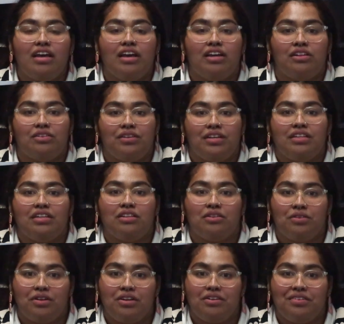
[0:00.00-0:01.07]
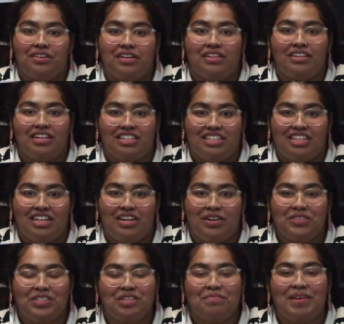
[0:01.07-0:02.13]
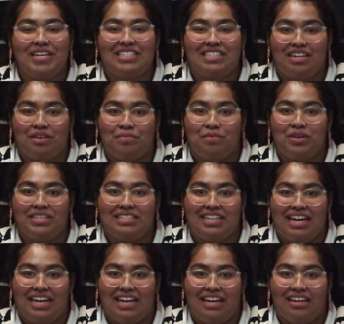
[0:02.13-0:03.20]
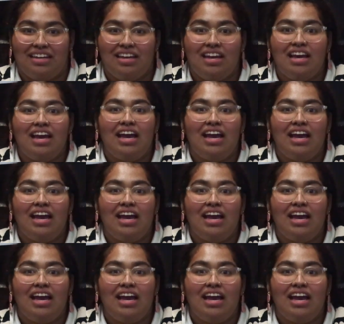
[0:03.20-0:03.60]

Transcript: including the Lunar New Year Luncheon hosted by Centerpoint Dining